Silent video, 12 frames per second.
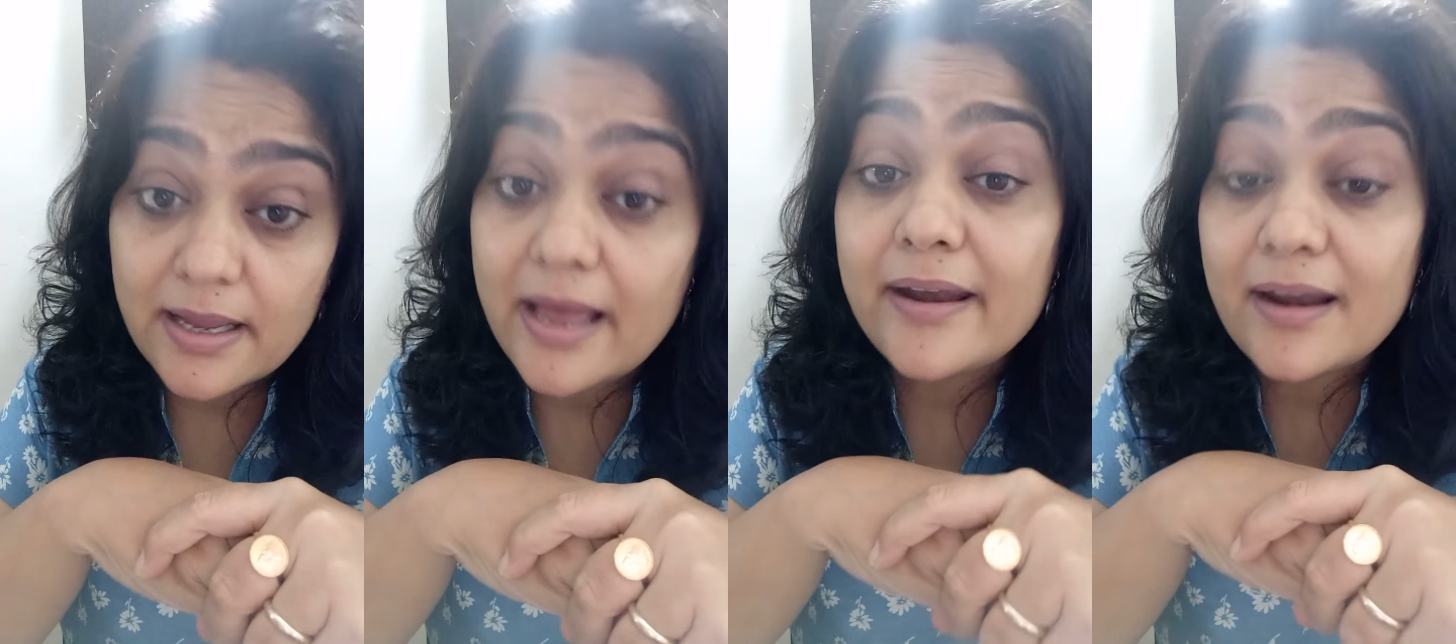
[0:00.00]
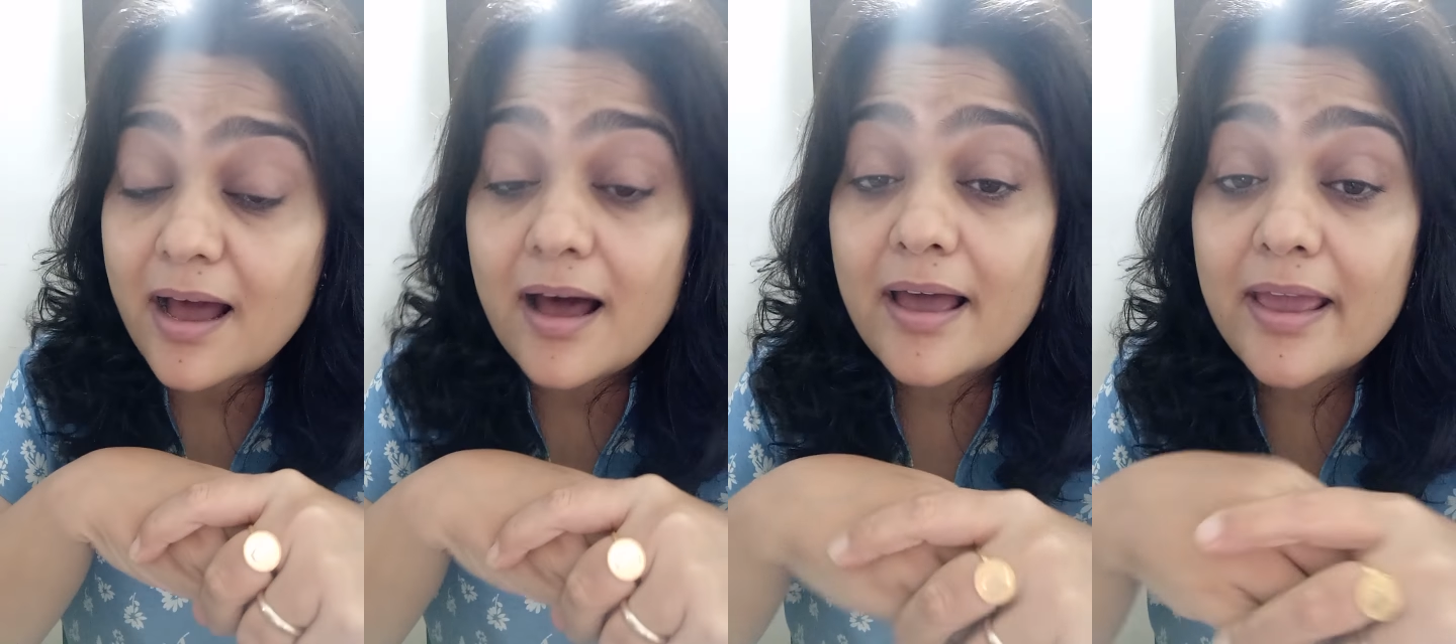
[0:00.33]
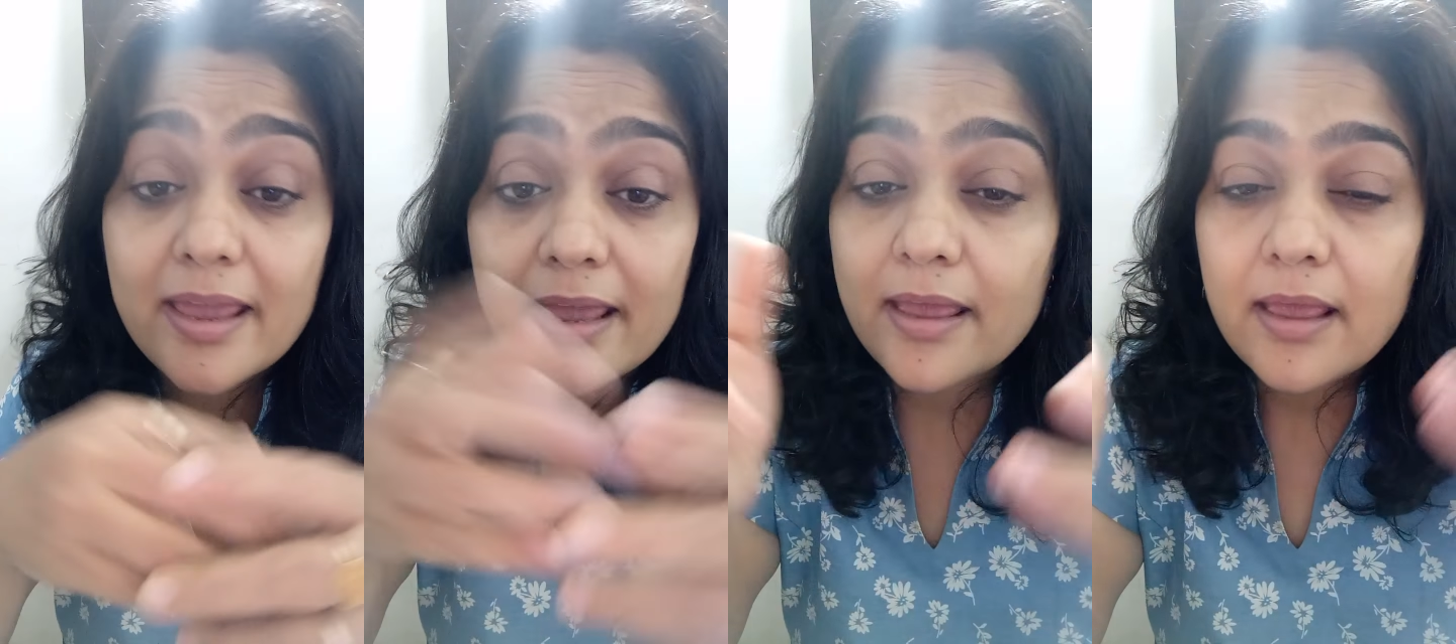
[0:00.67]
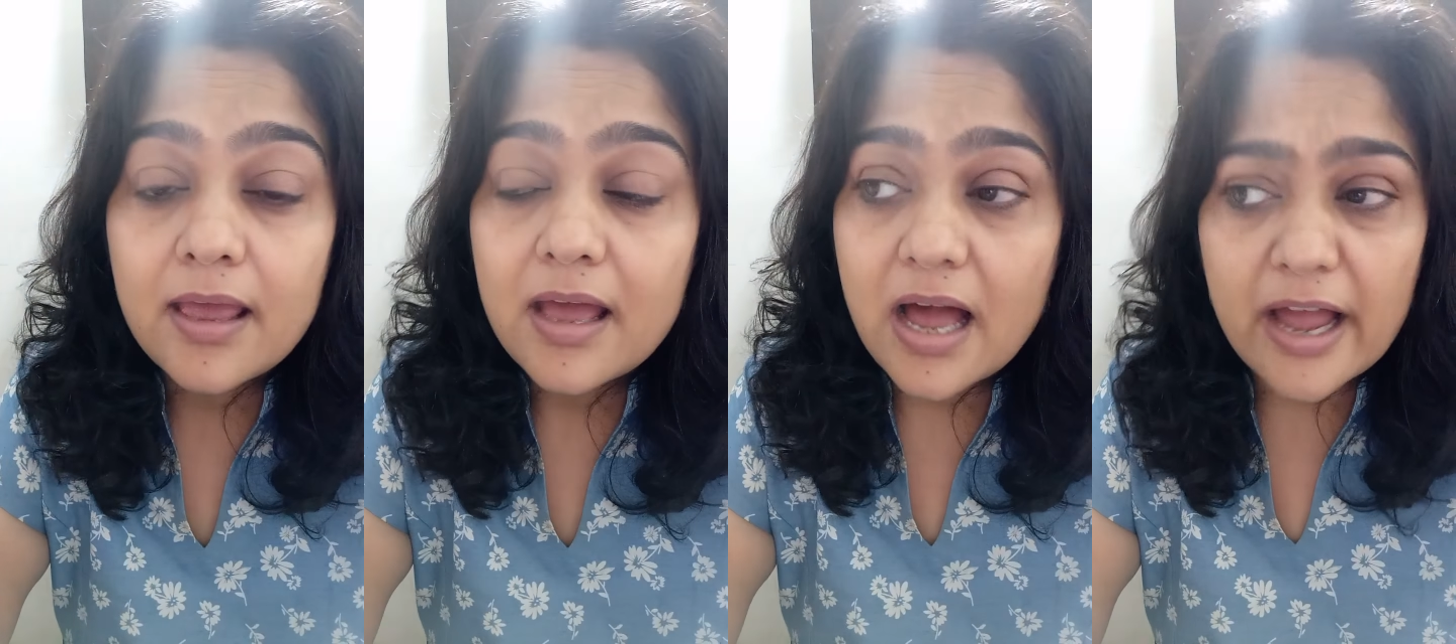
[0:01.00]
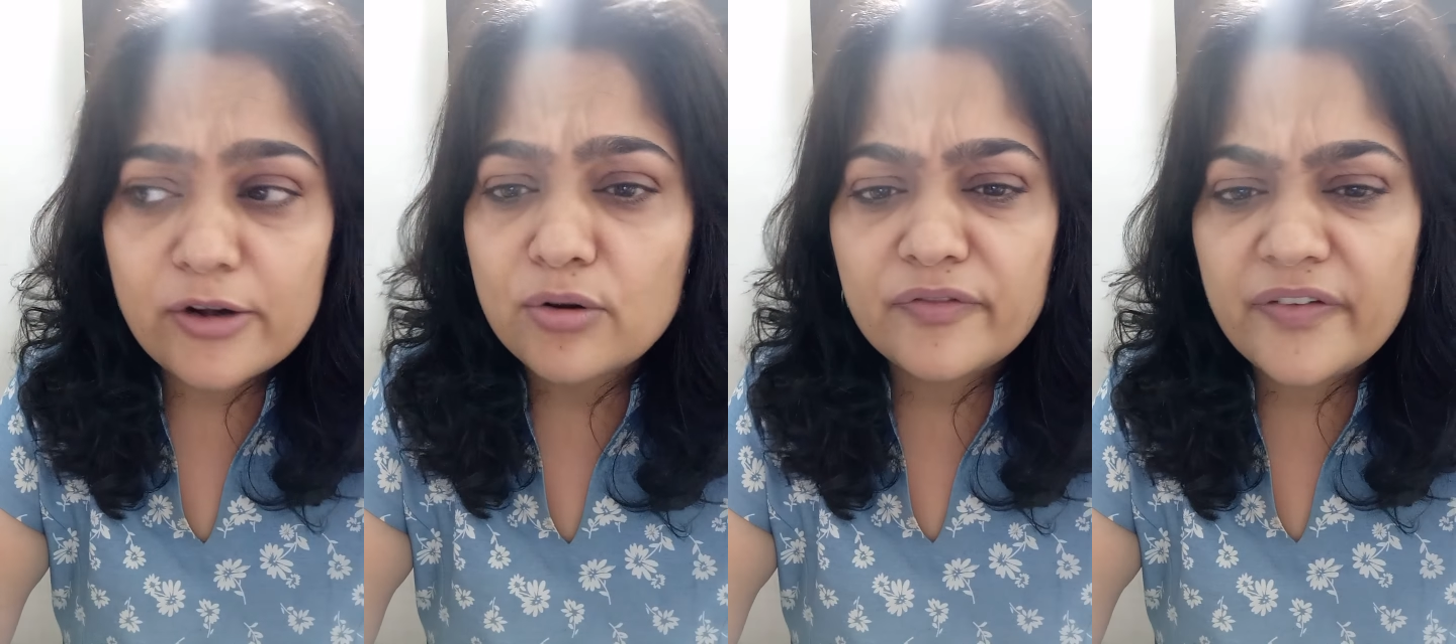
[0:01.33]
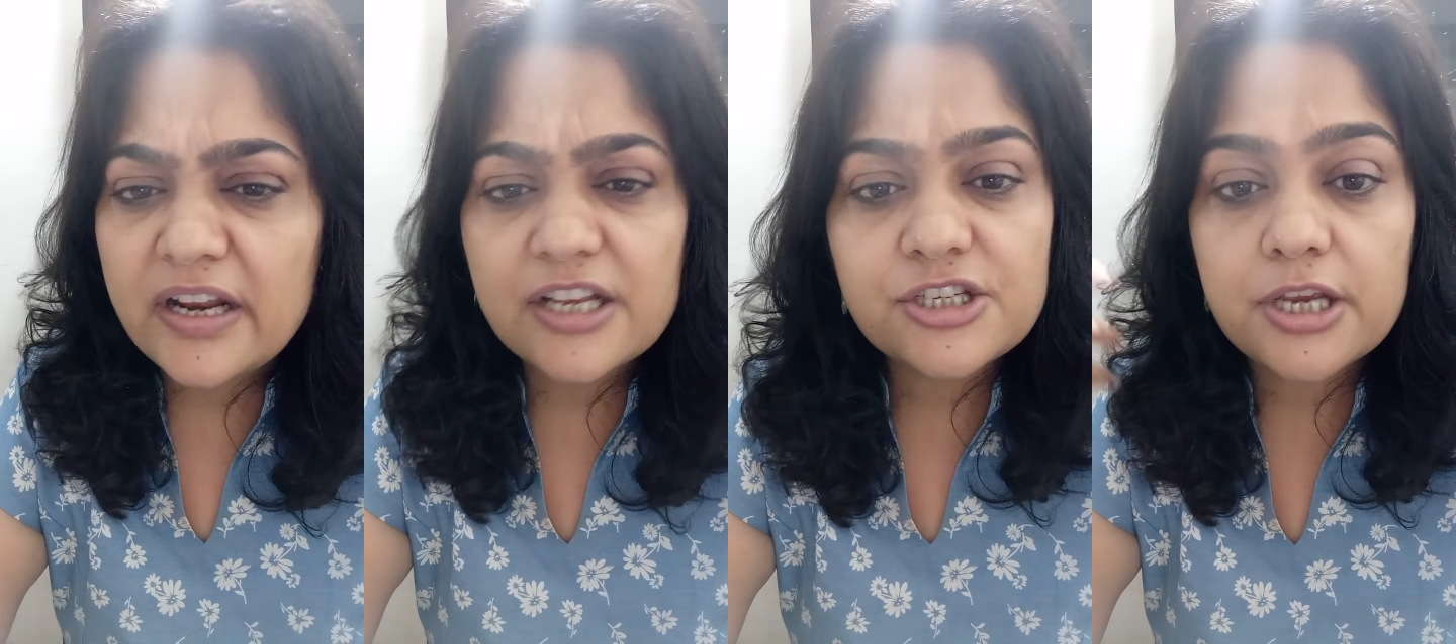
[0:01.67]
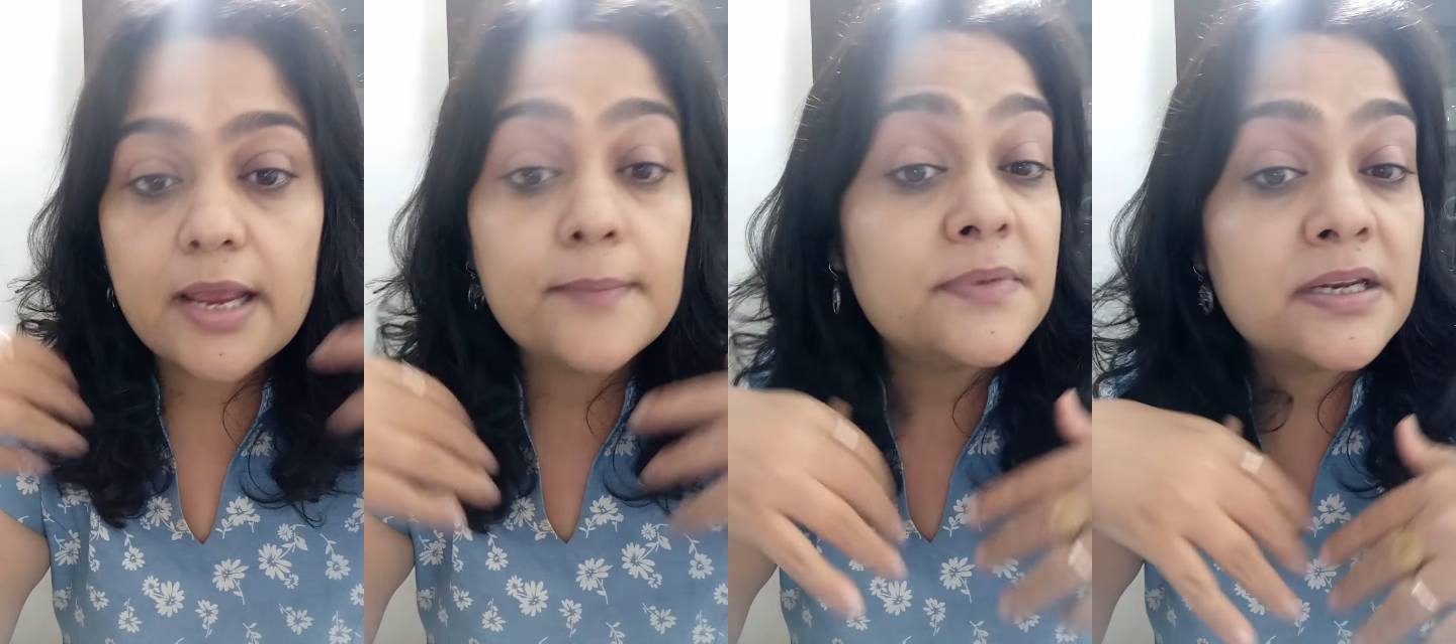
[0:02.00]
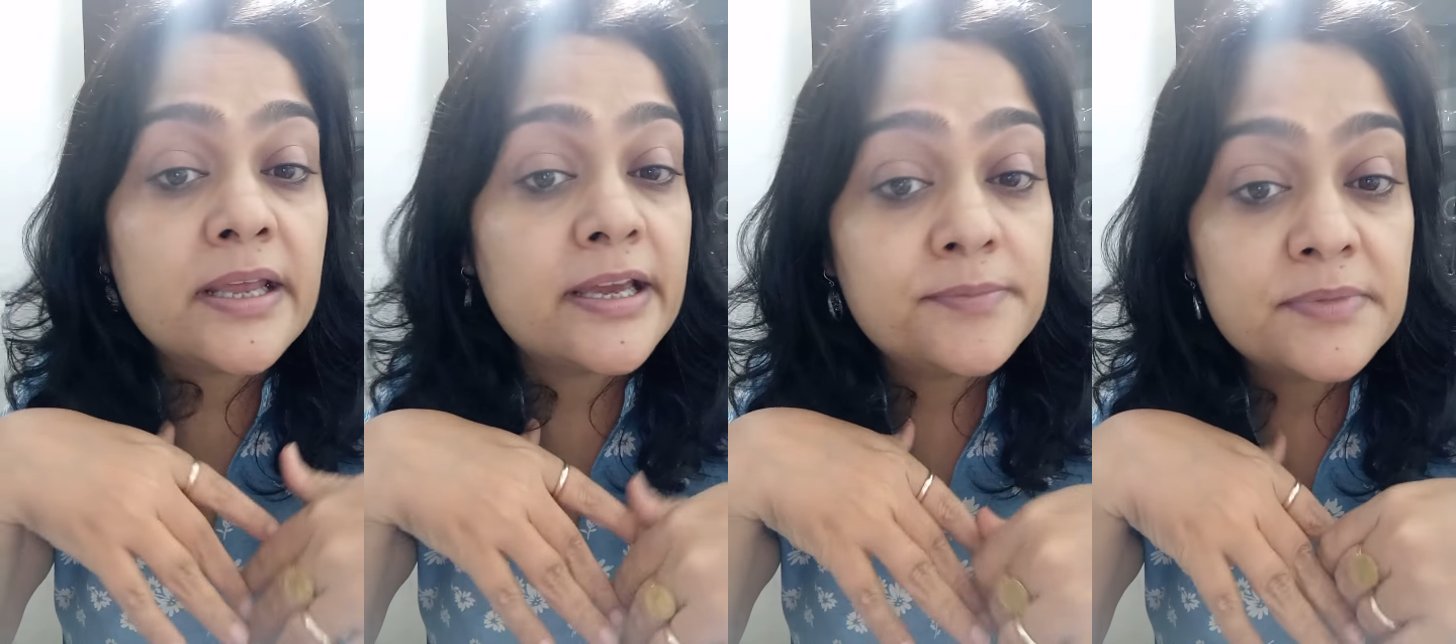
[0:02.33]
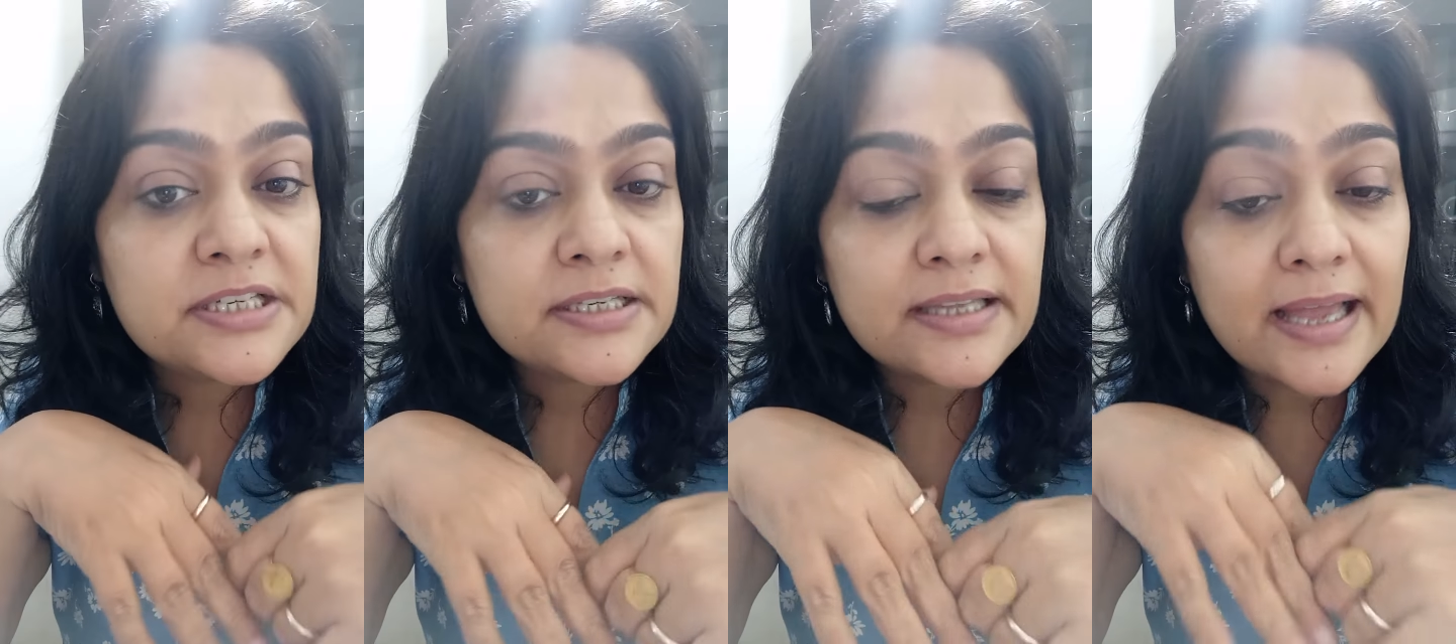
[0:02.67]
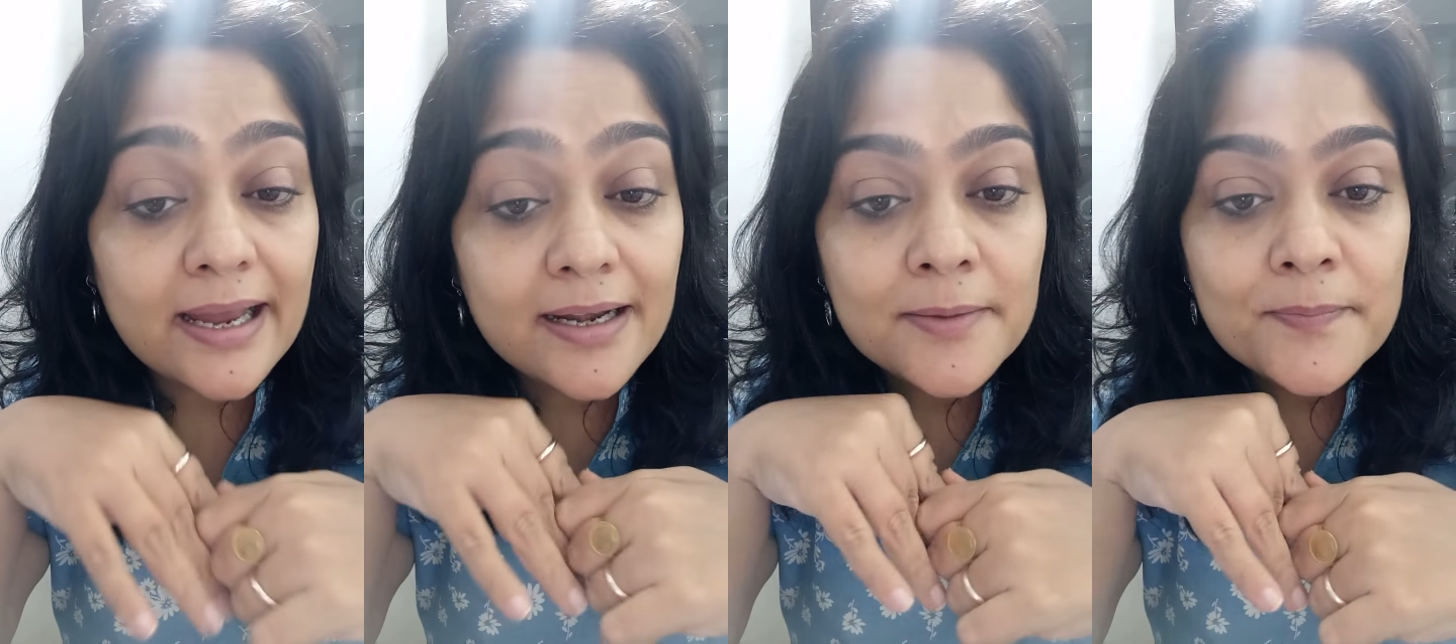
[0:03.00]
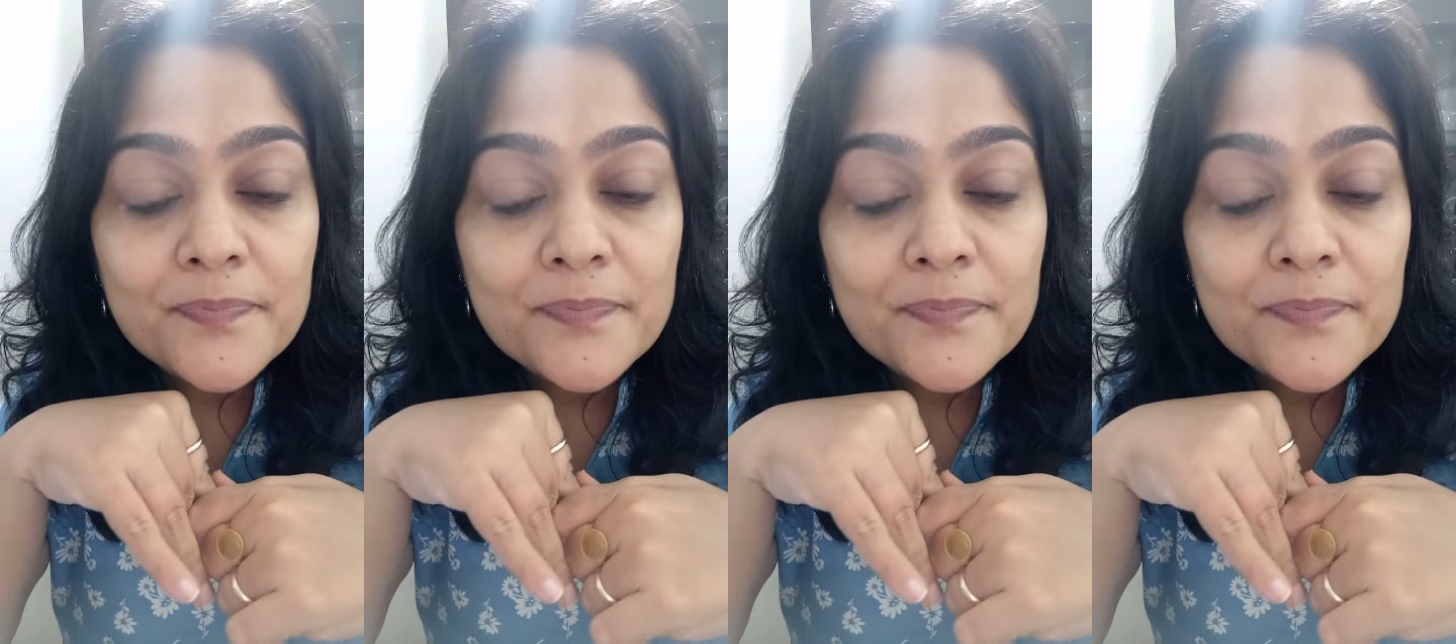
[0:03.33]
And I don't feel ashamed in admitting that.